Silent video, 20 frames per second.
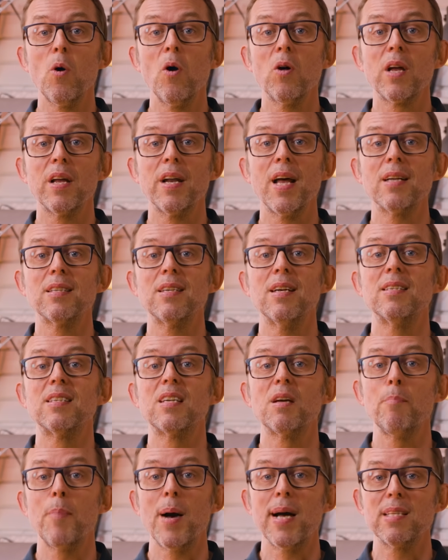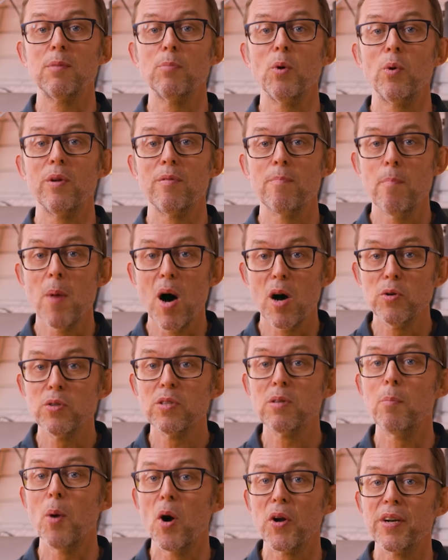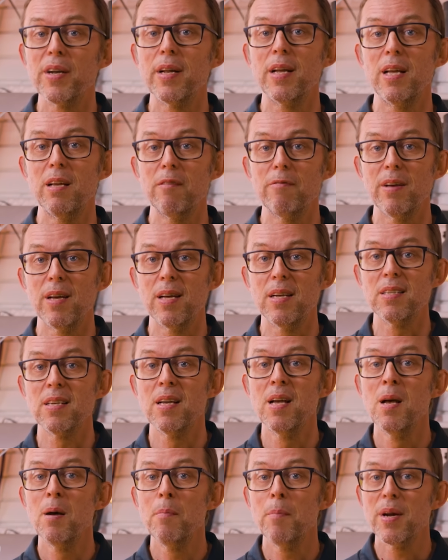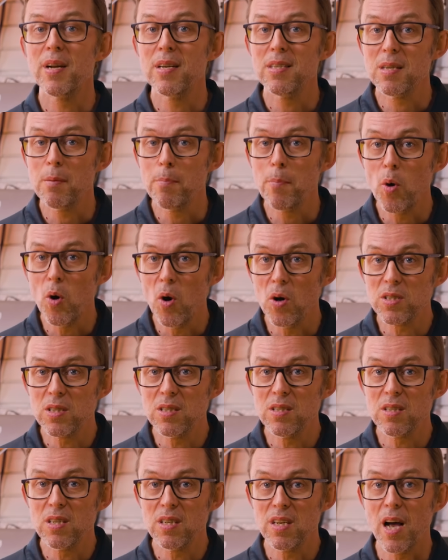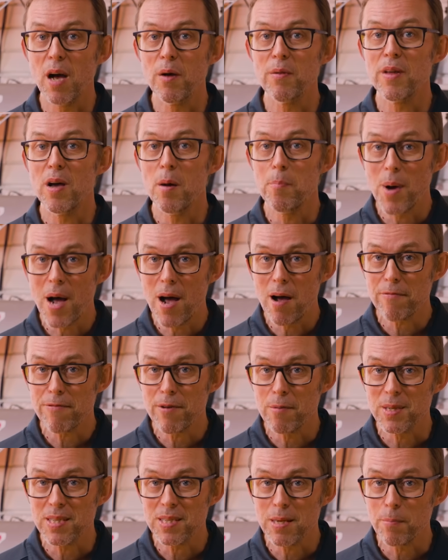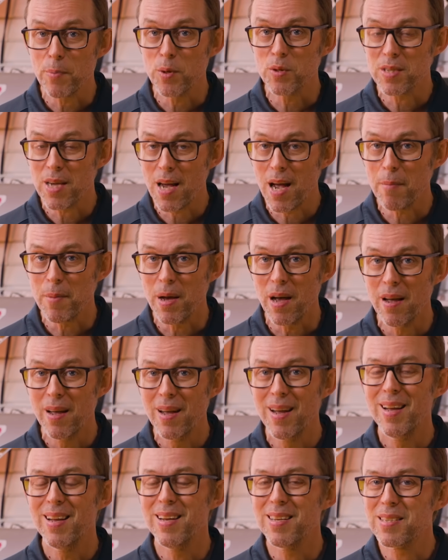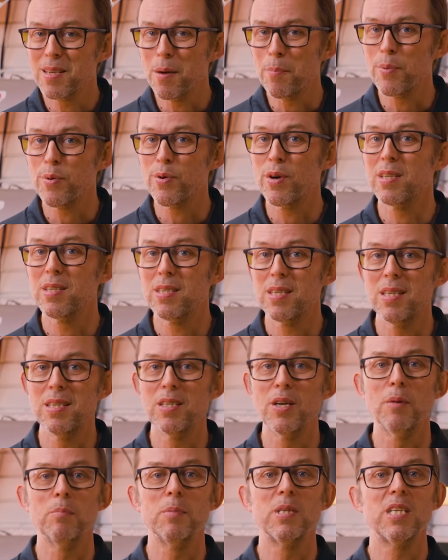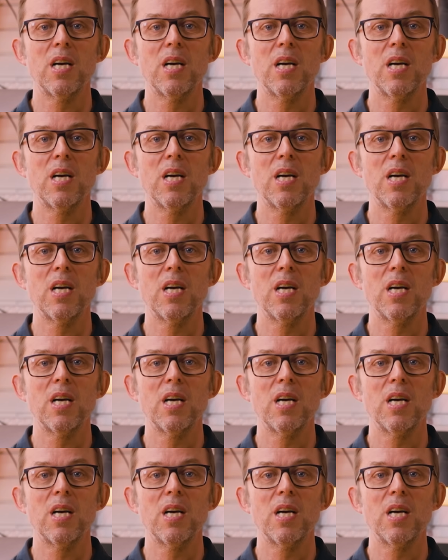wall connector is compatible with most modern EVs, but it's important to note that apart from a simple timer, it's a pretty dumb